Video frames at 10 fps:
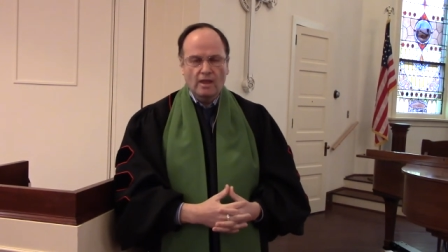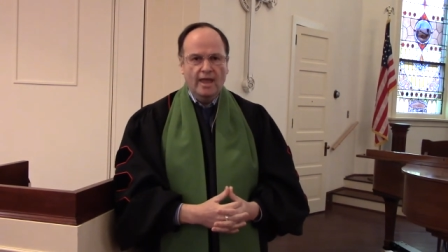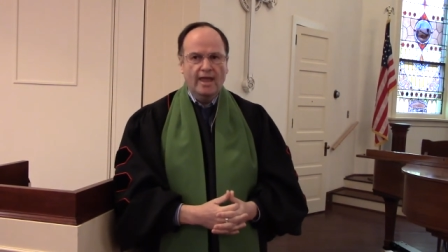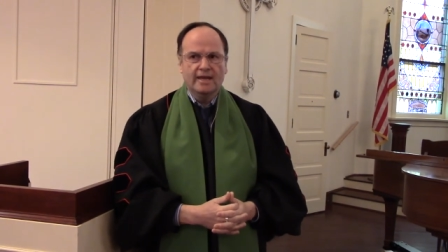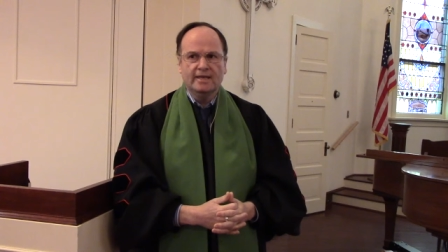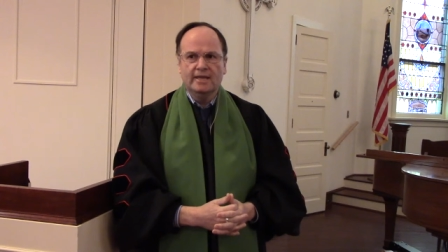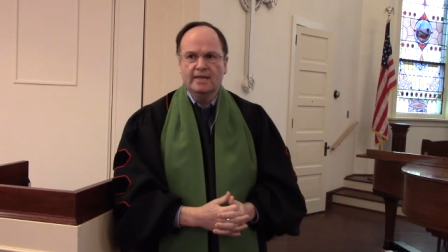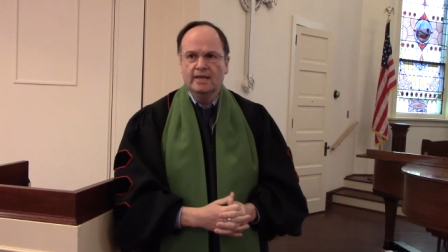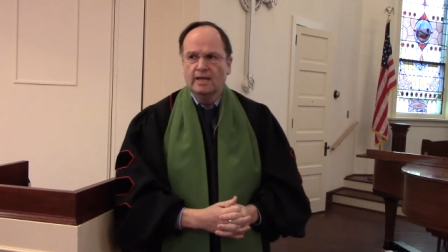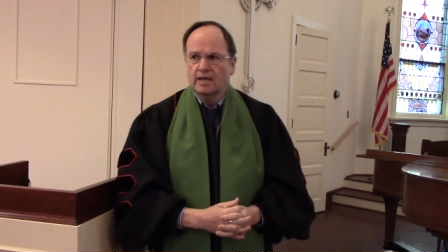And
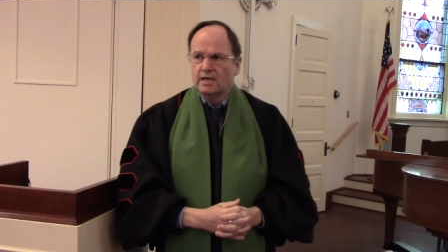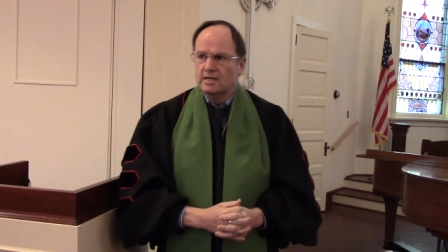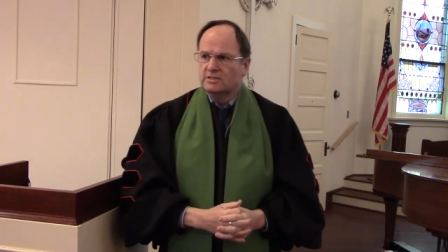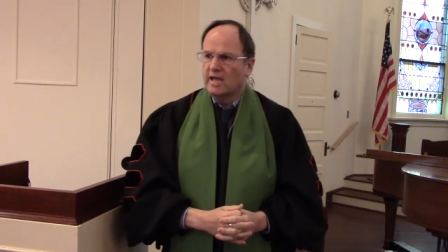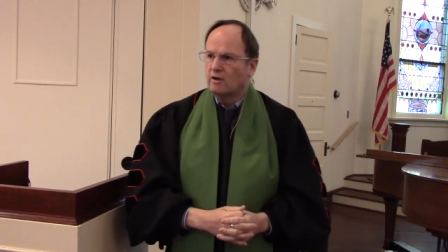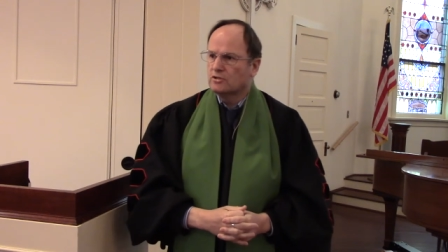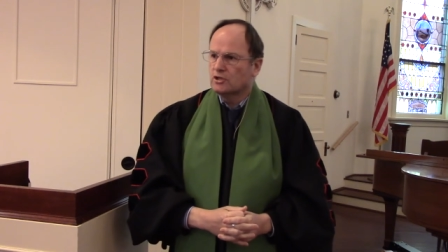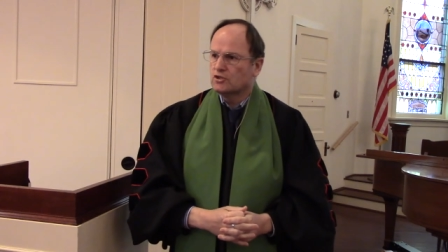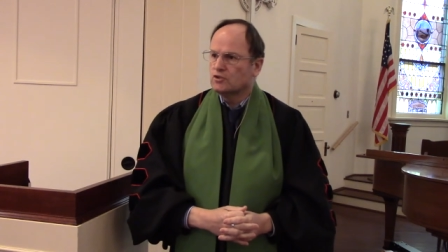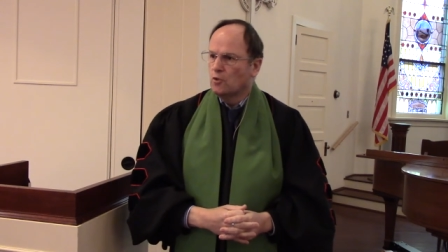he tells a
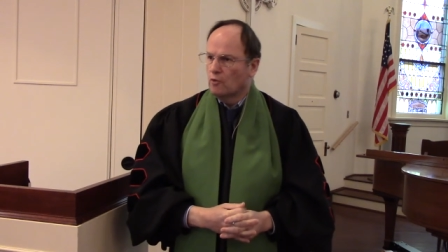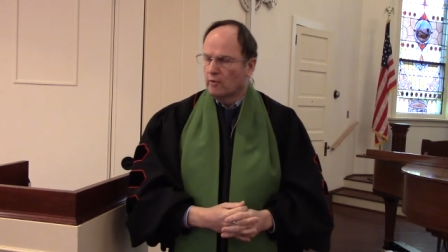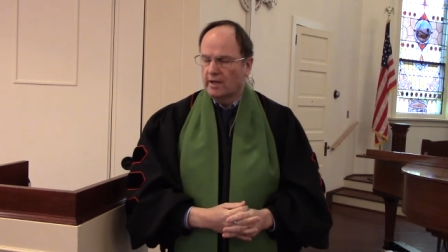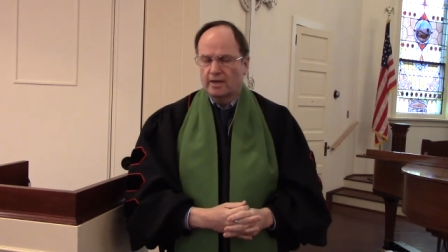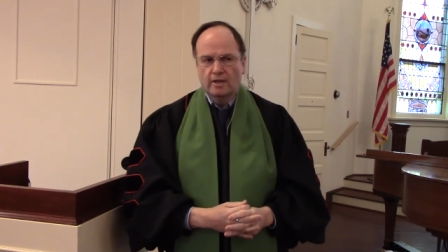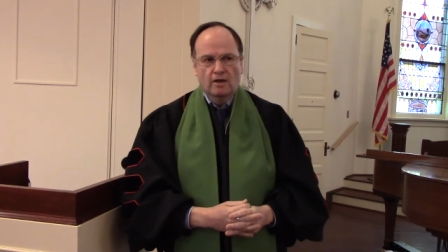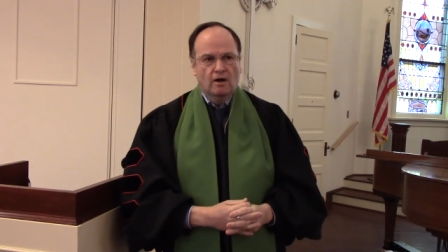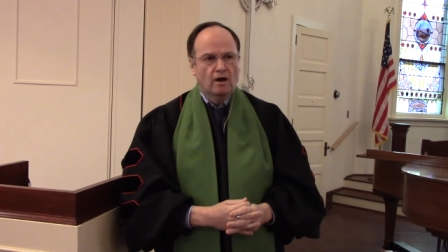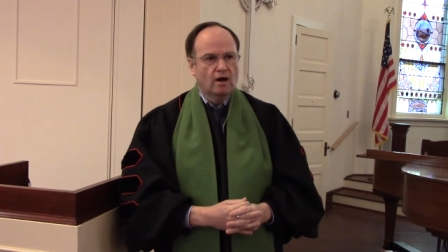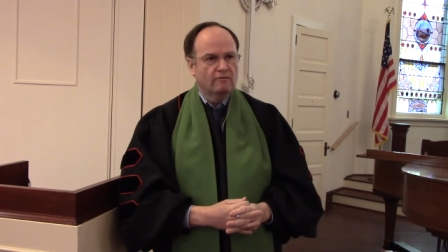story
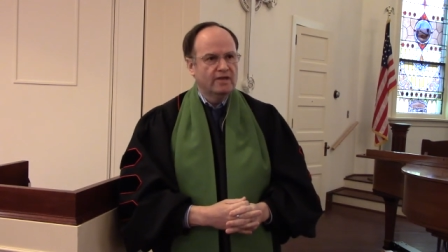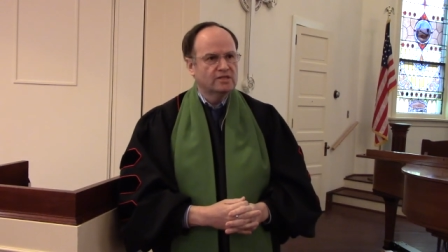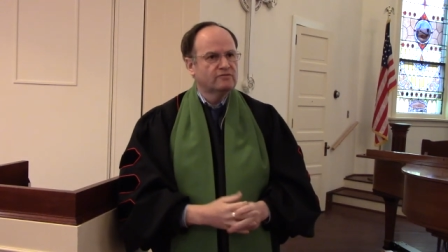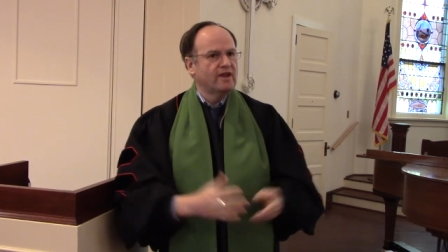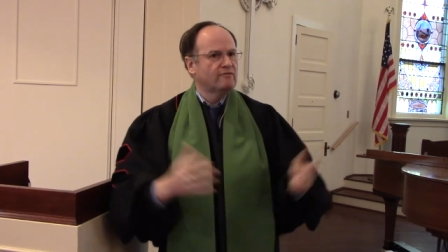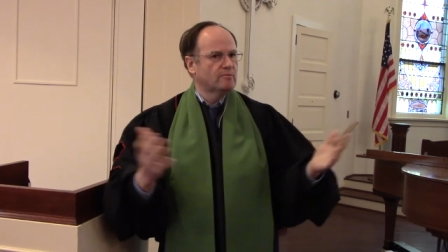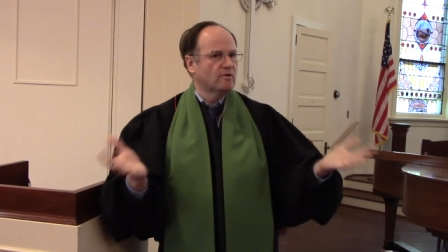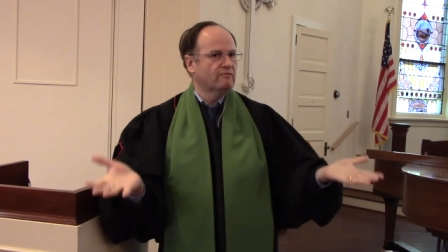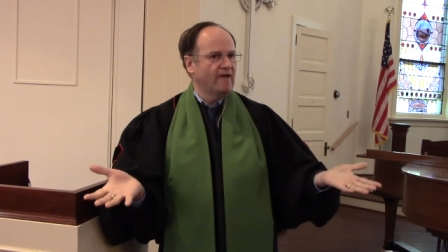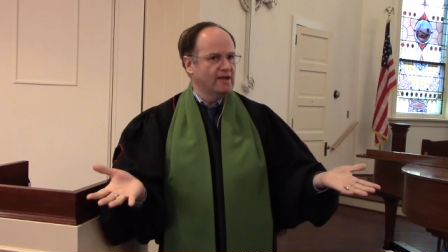of his favorite
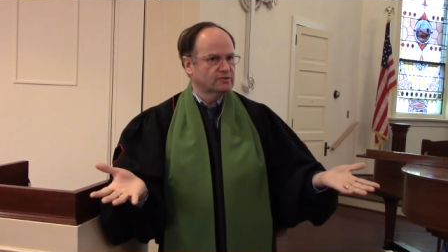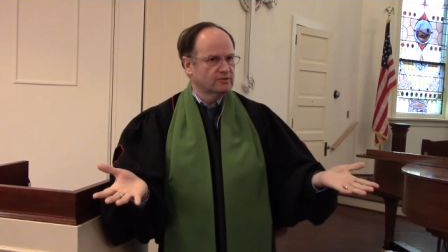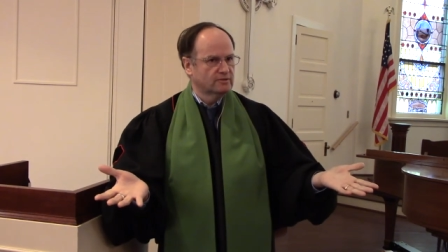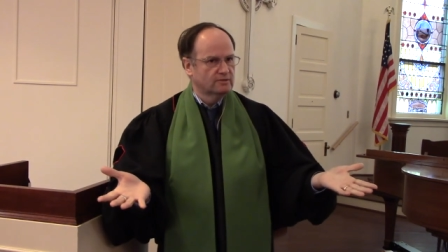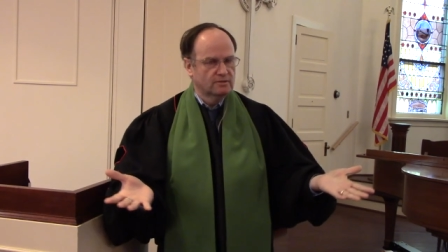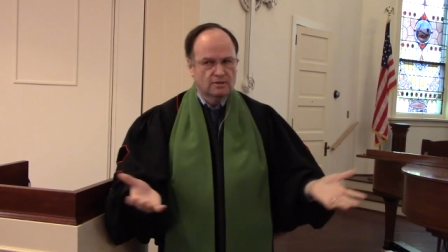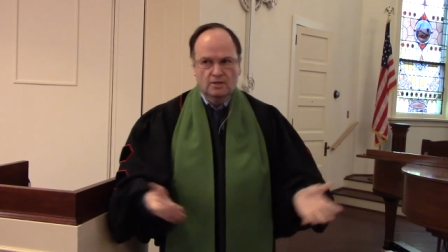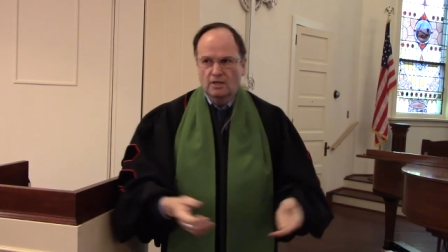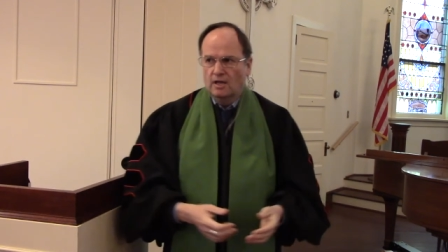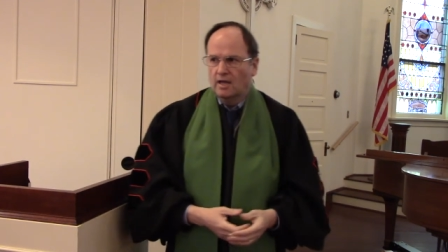professor.
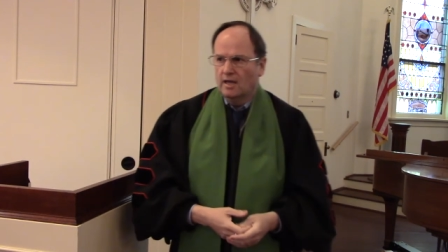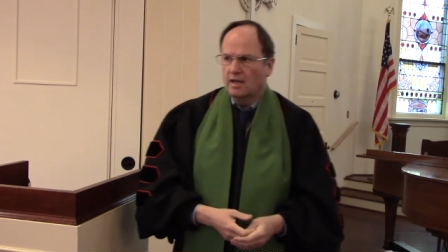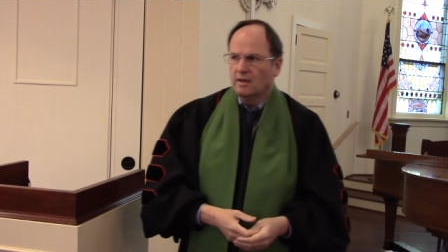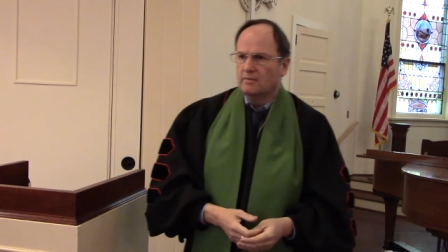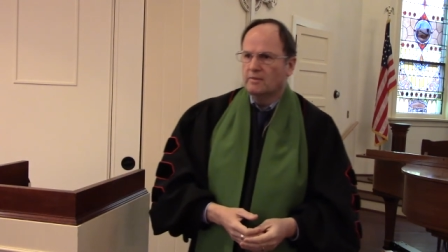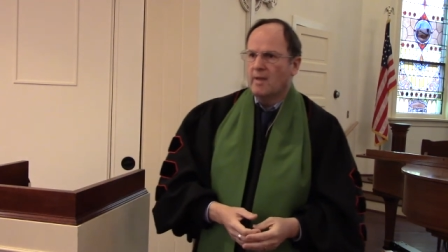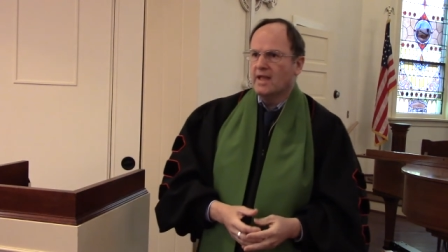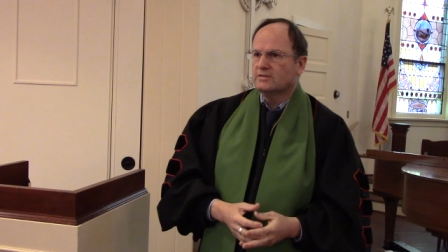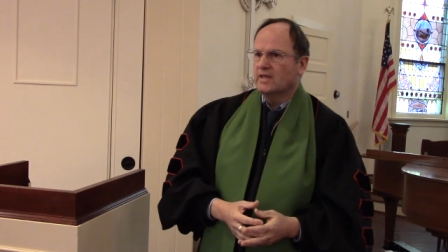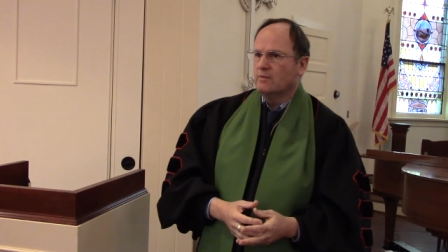Uh, the
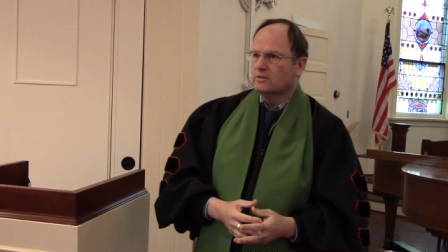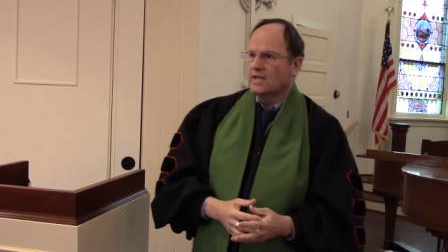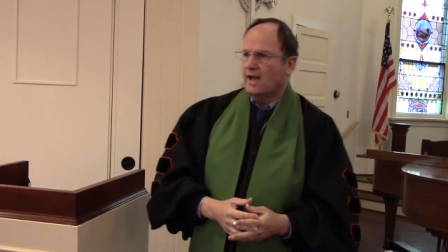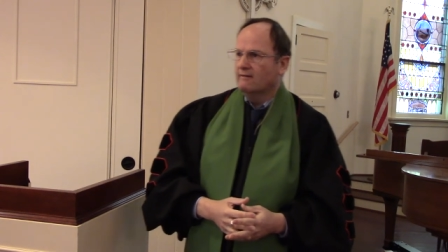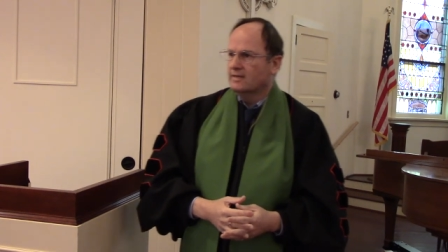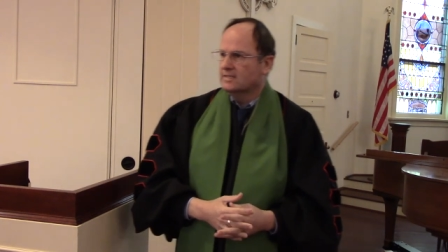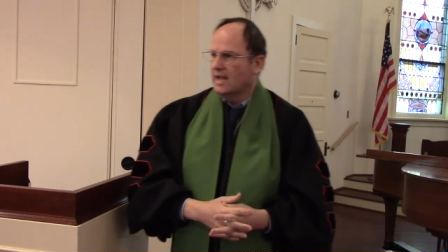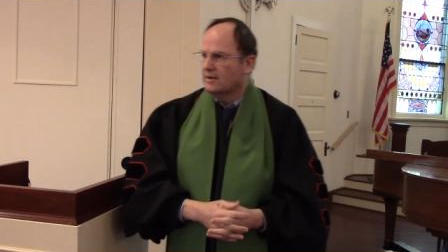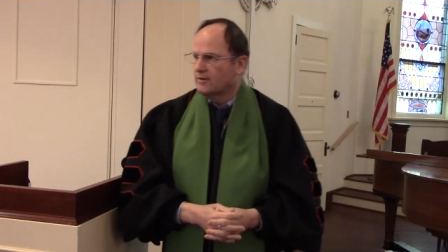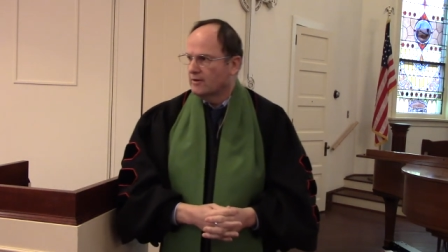man's name was
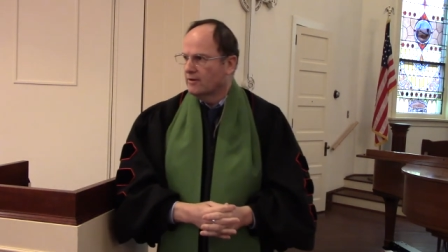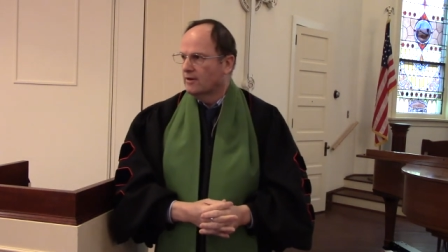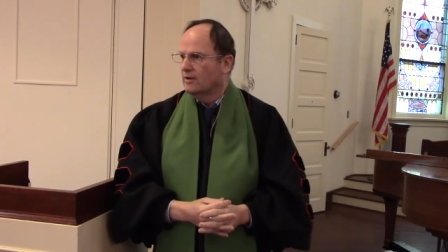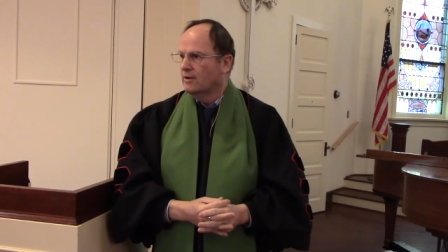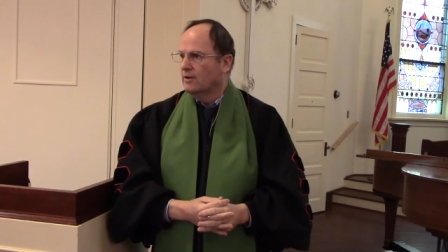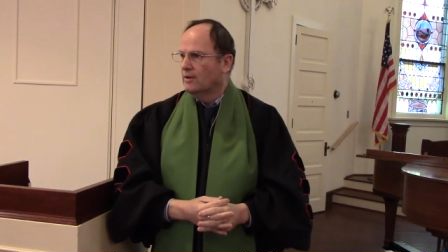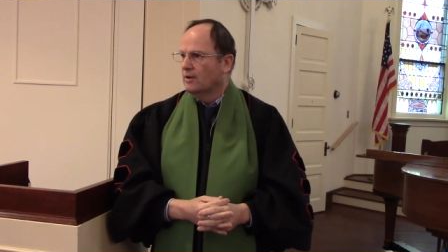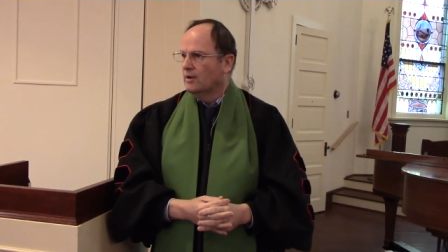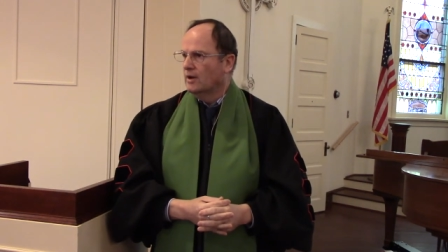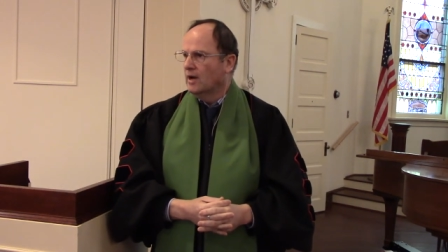Alexander
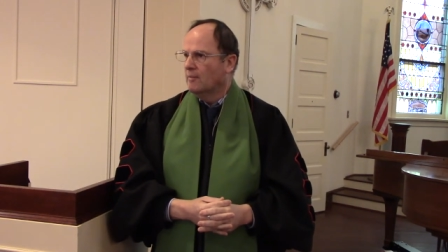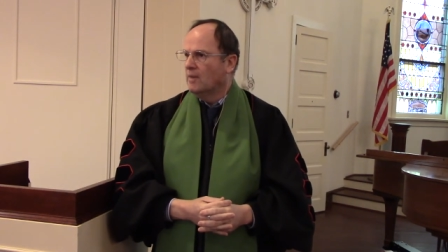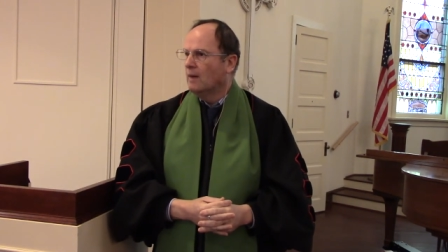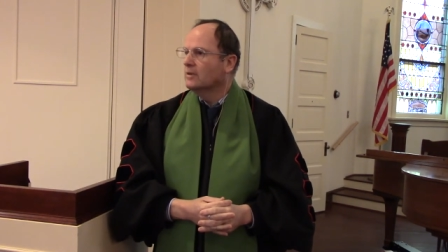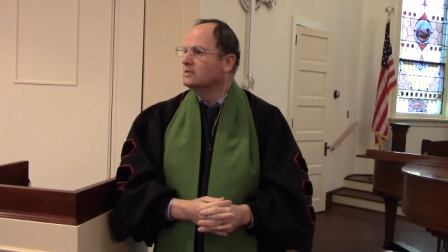uh,